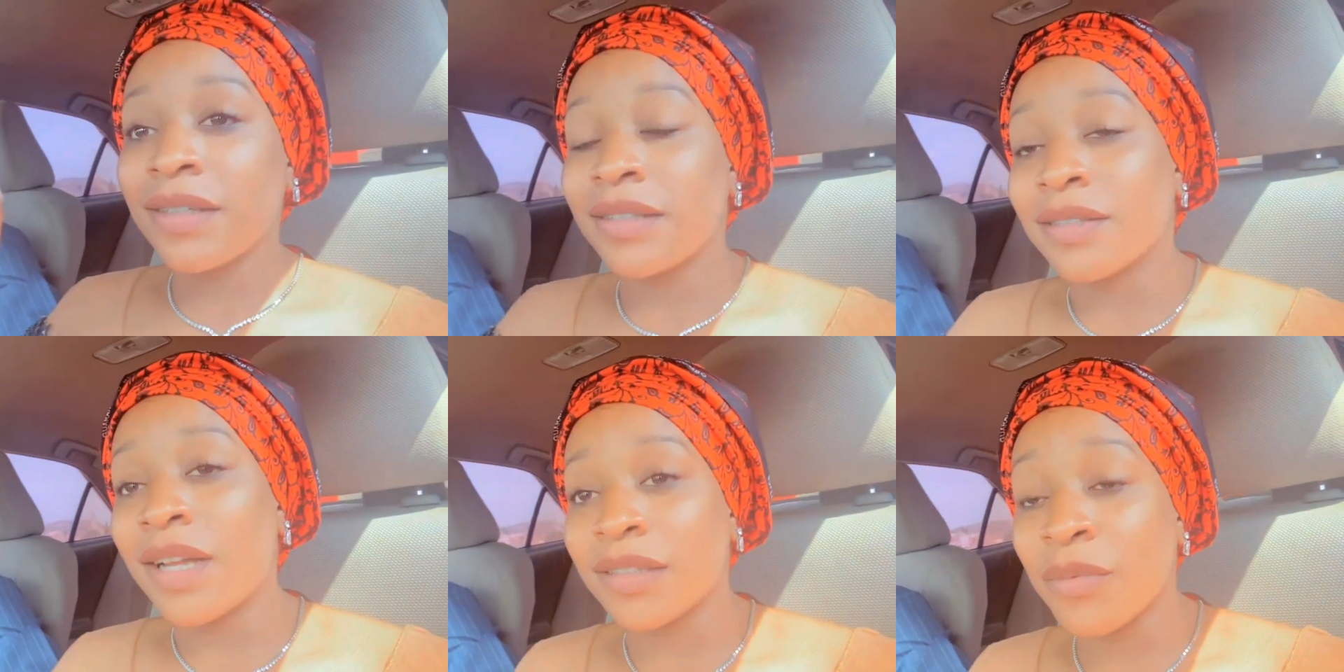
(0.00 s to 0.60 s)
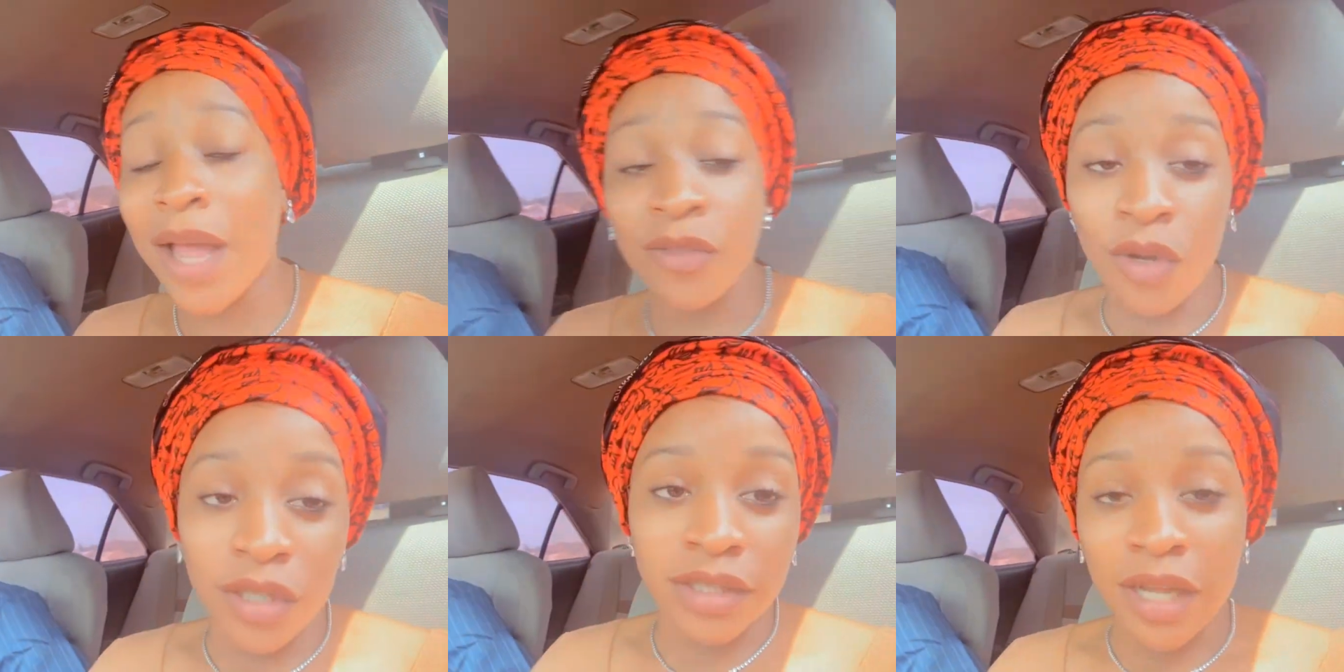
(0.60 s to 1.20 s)
It's not we are
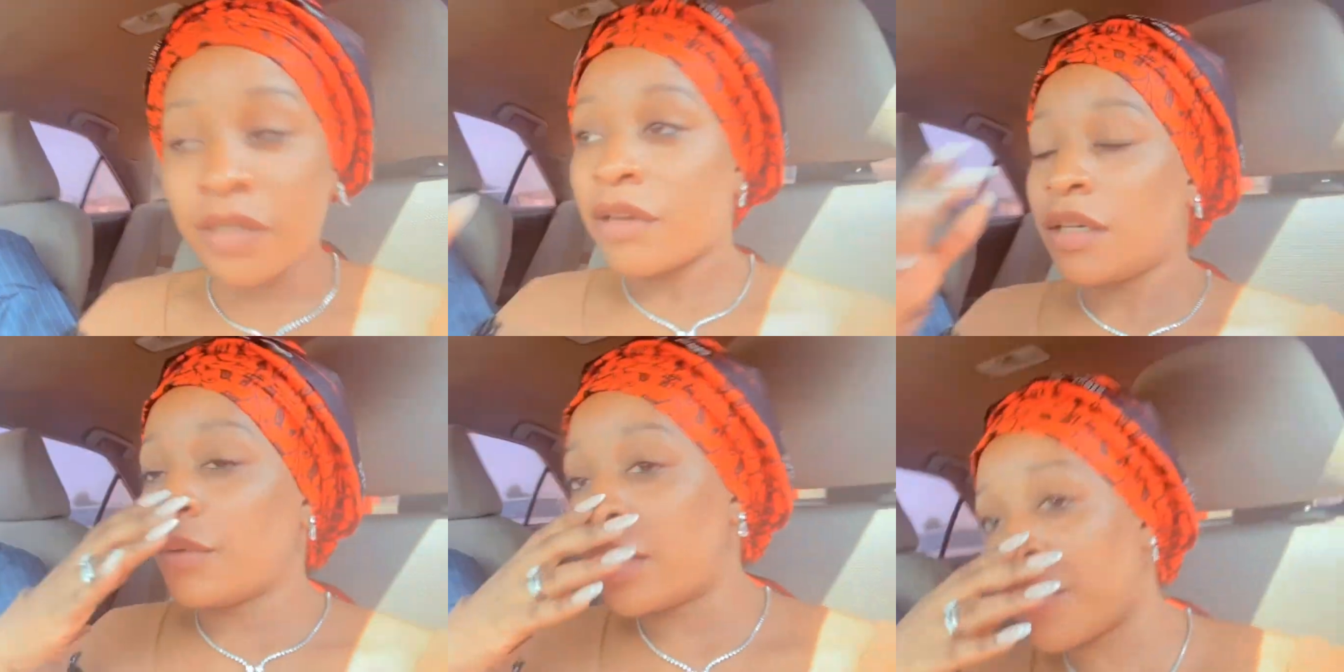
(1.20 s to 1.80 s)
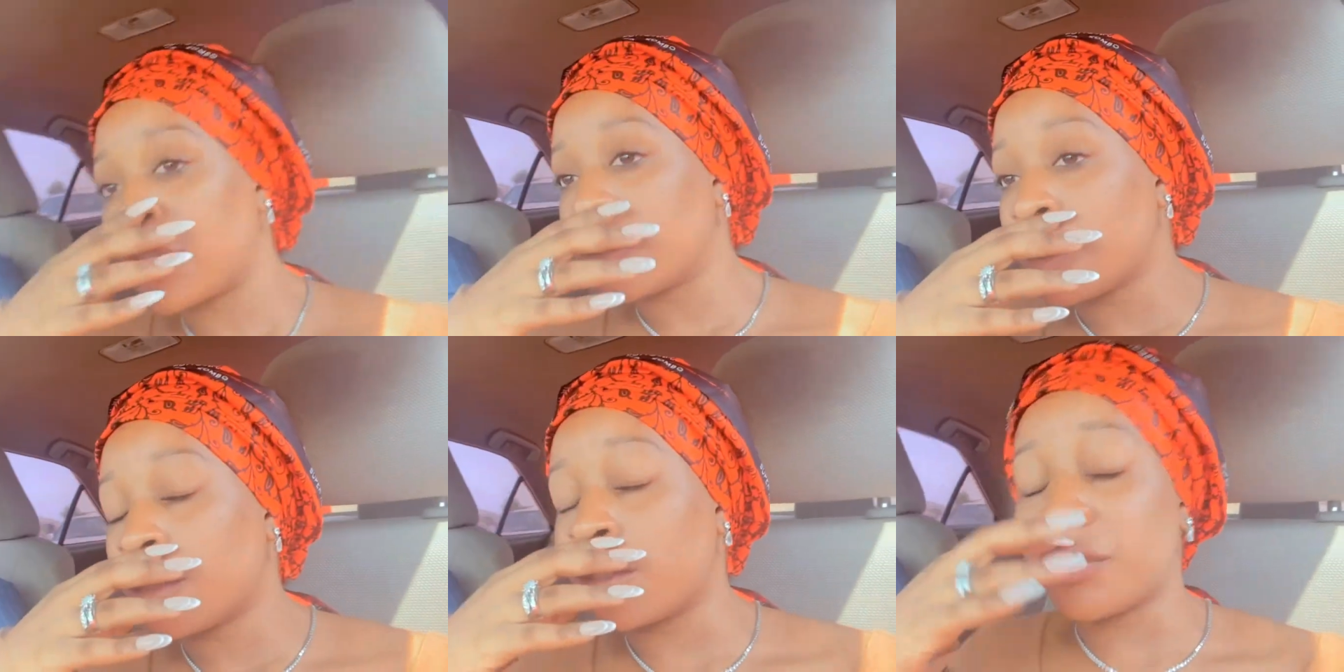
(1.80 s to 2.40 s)
done actually. We left the
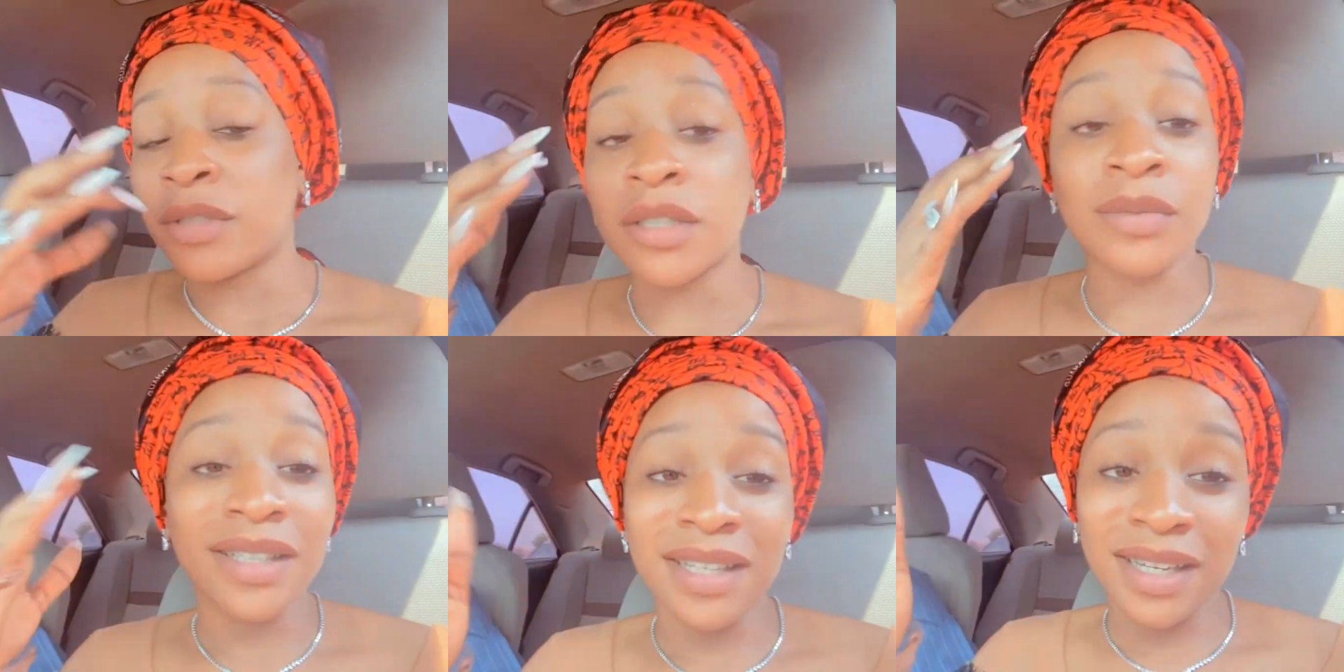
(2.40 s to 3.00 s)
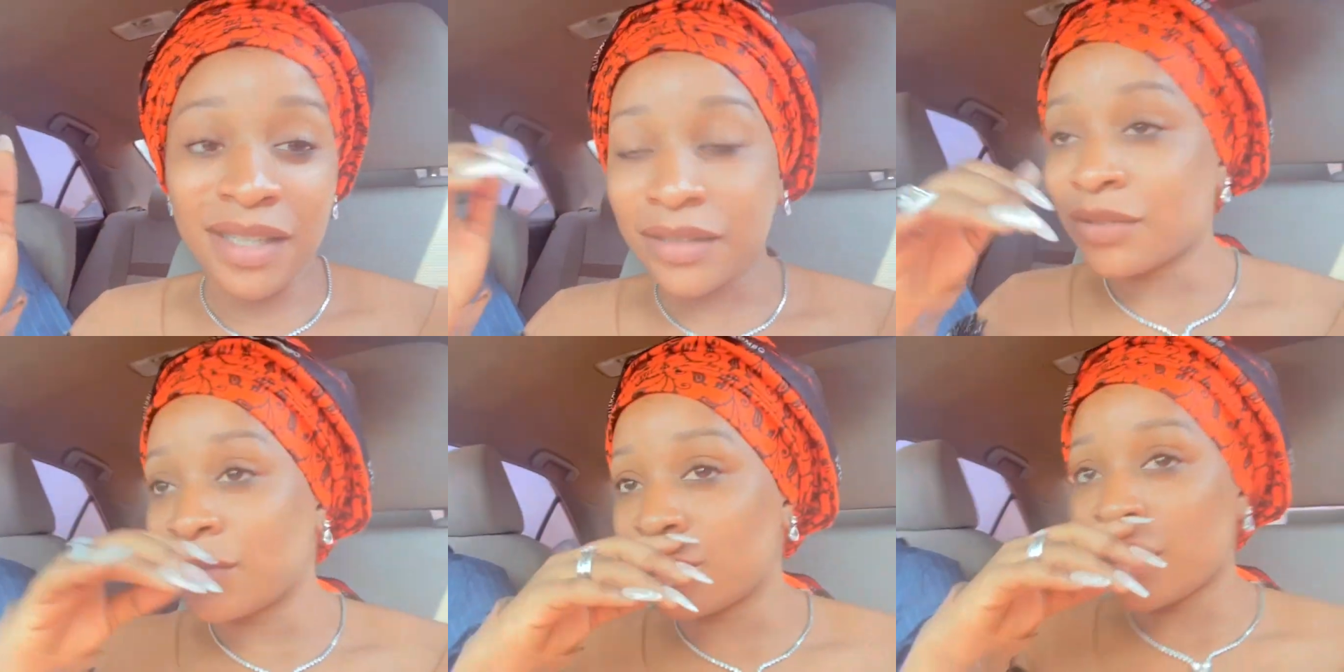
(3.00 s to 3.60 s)
church because we are tired, so
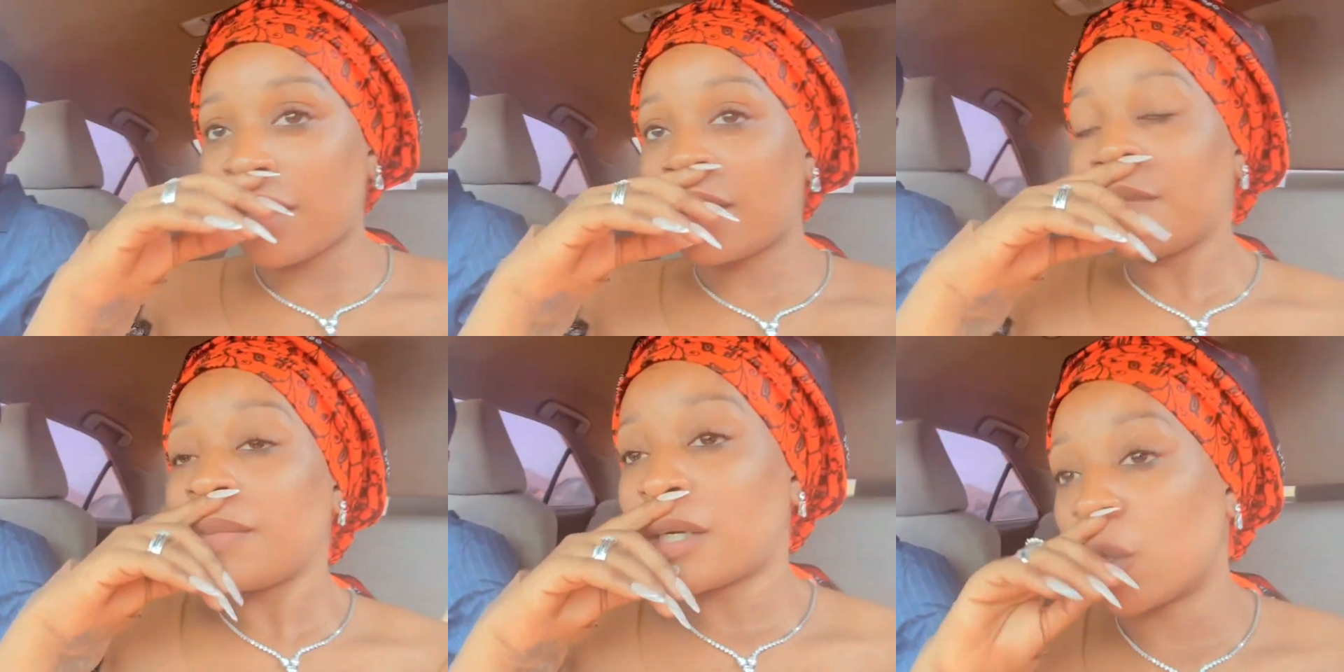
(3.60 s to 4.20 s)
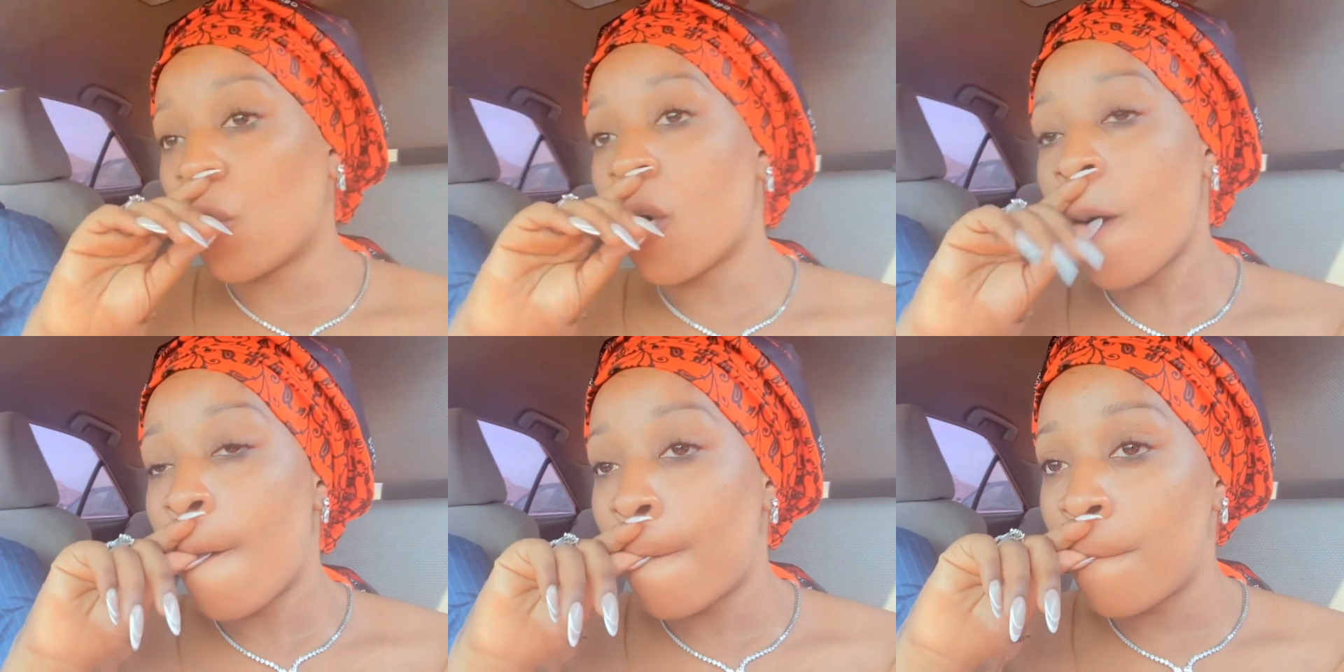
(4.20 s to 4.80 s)
we are heading back
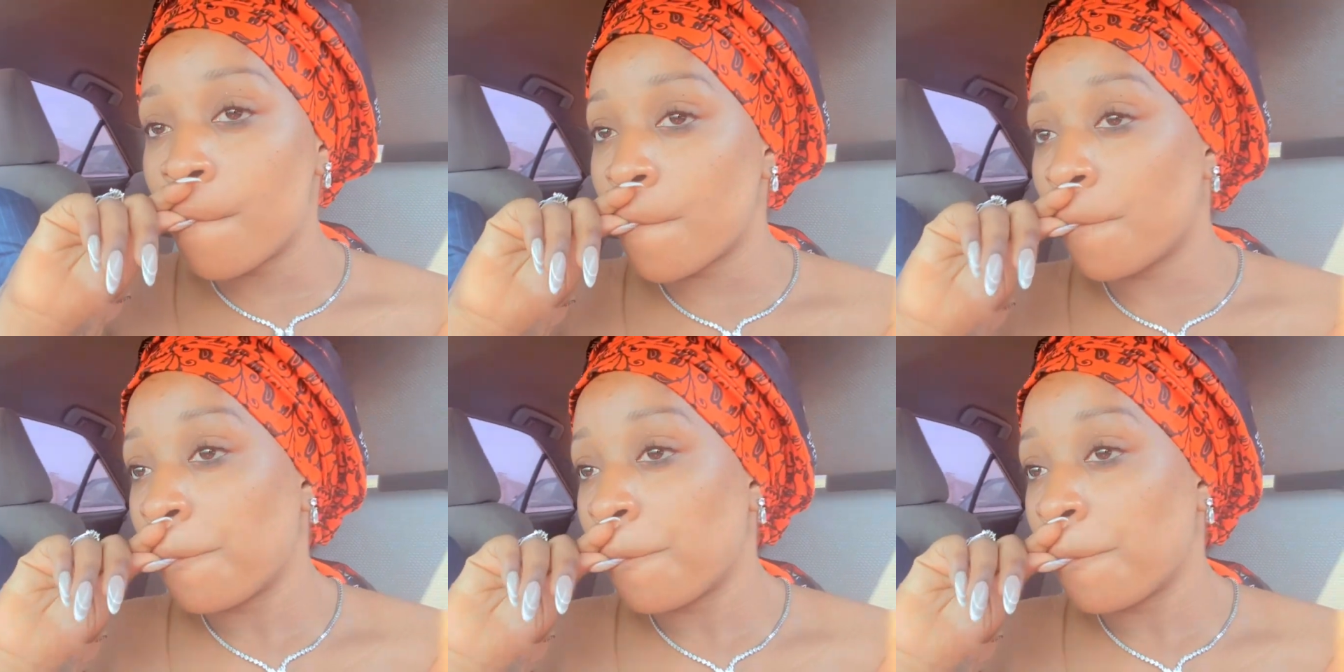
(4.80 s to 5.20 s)
home